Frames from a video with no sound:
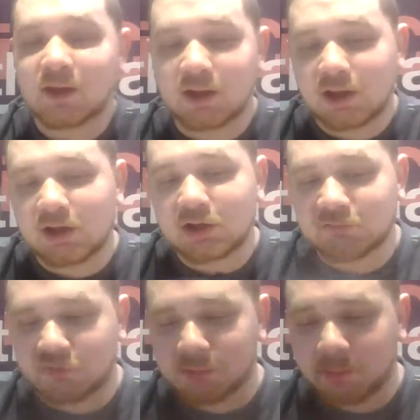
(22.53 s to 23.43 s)
And
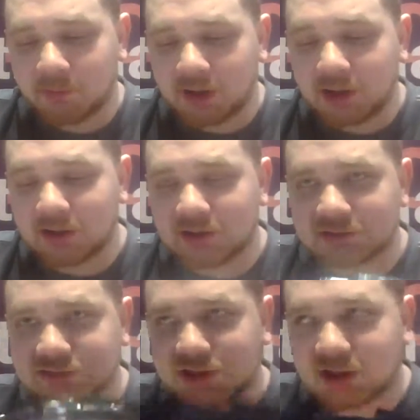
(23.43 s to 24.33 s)
if I remember right,
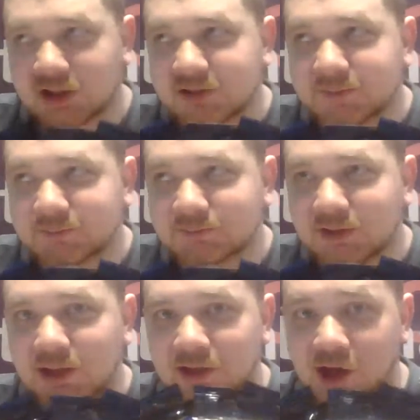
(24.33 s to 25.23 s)
it's a
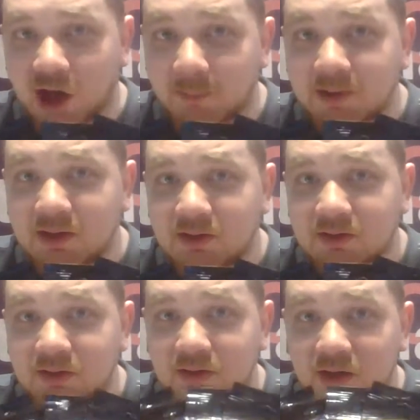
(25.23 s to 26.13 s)
a
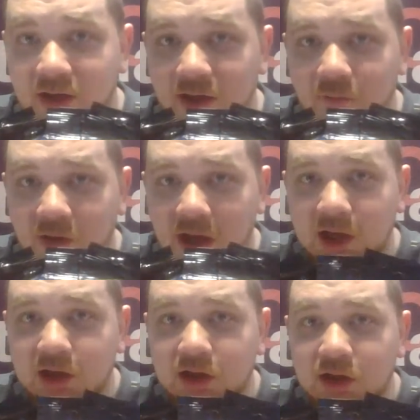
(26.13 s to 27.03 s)
common, a
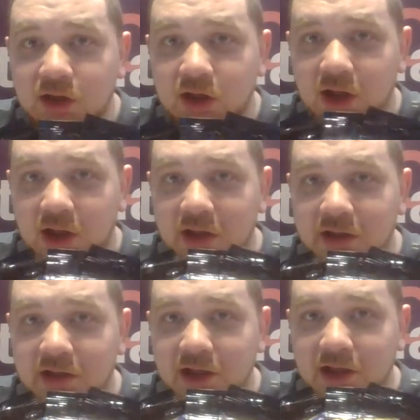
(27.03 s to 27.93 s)
rare,
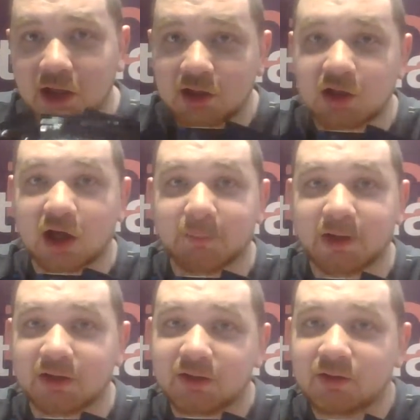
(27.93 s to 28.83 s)
and a
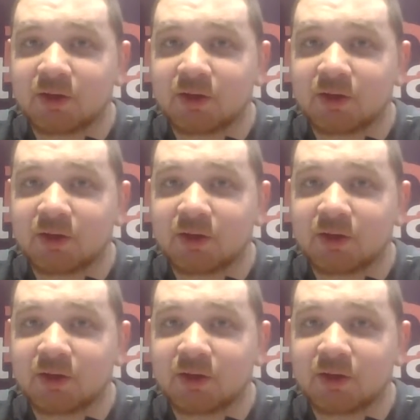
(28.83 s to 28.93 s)
uncommon.